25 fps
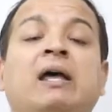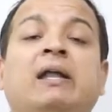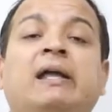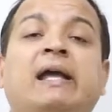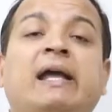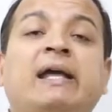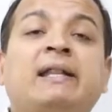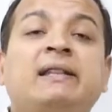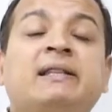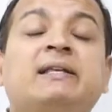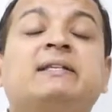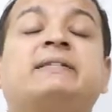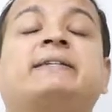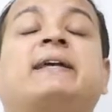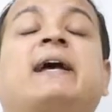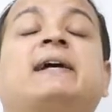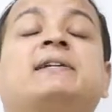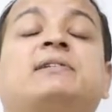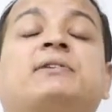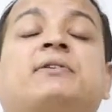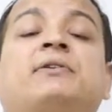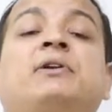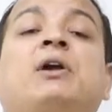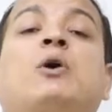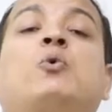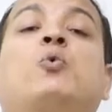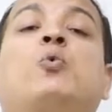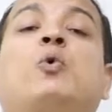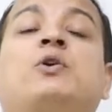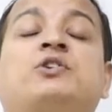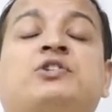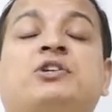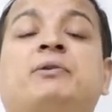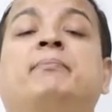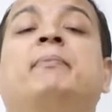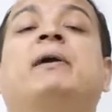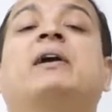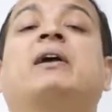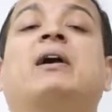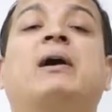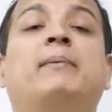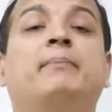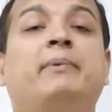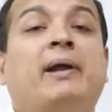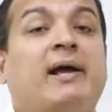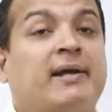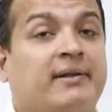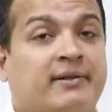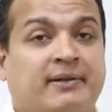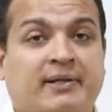In this category, a question may come
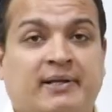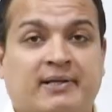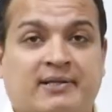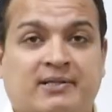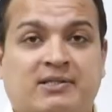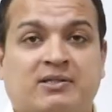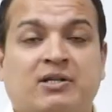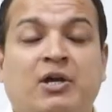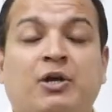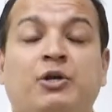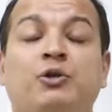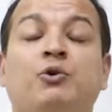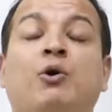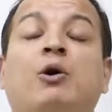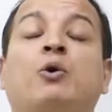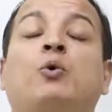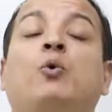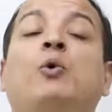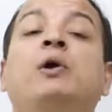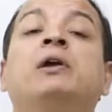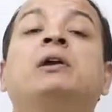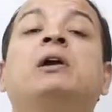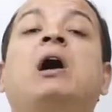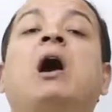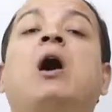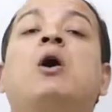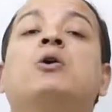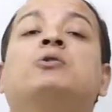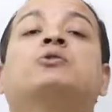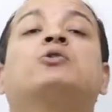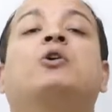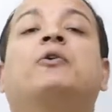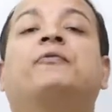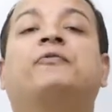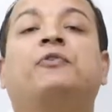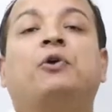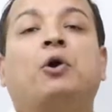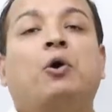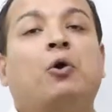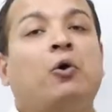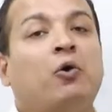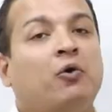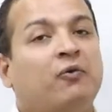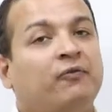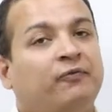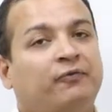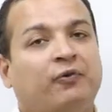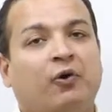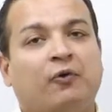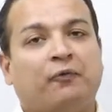like this. You are going out of your
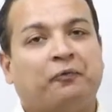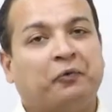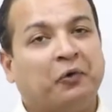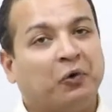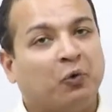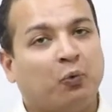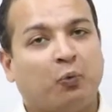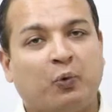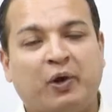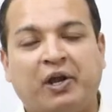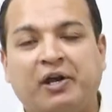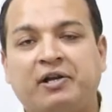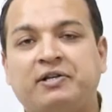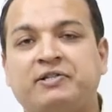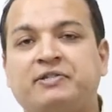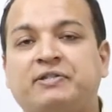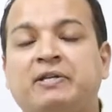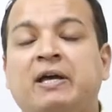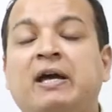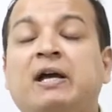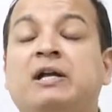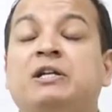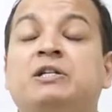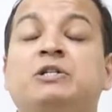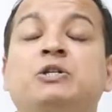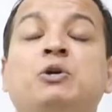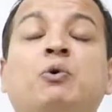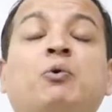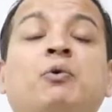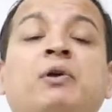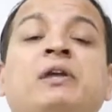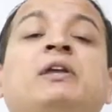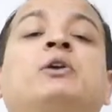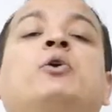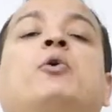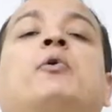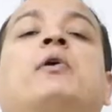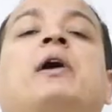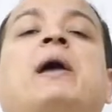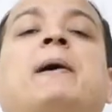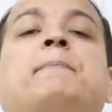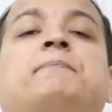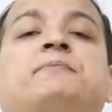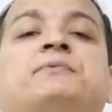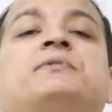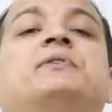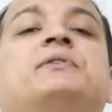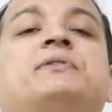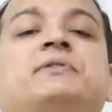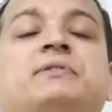home for a few weeks. During your
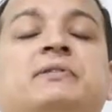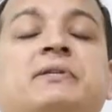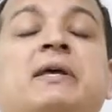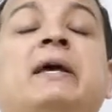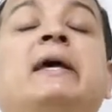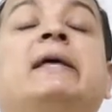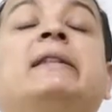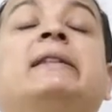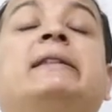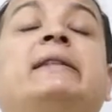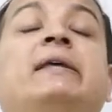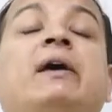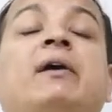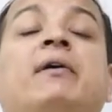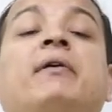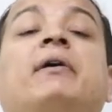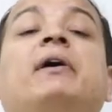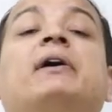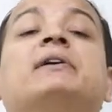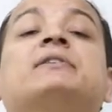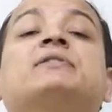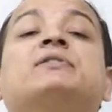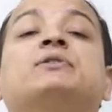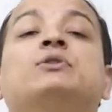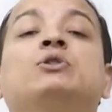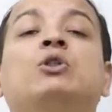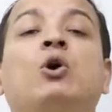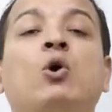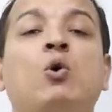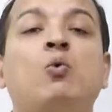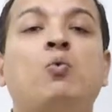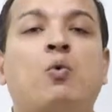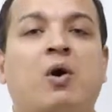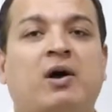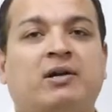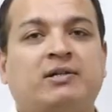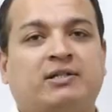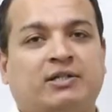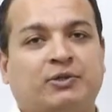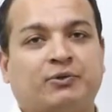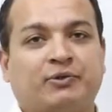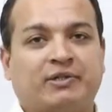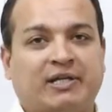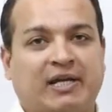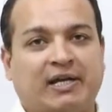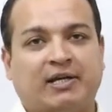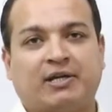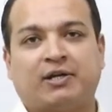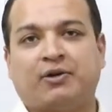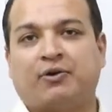absence, there is no one to
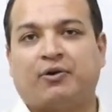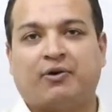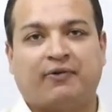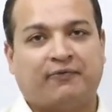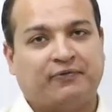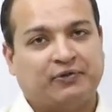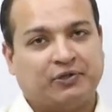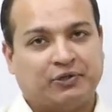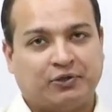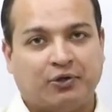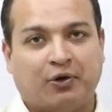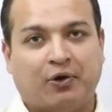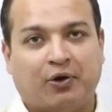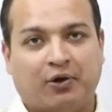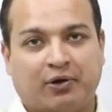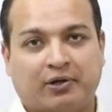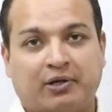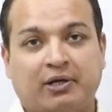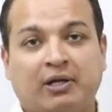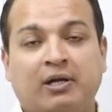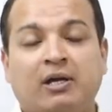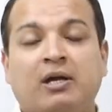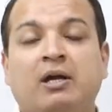take care of your dog.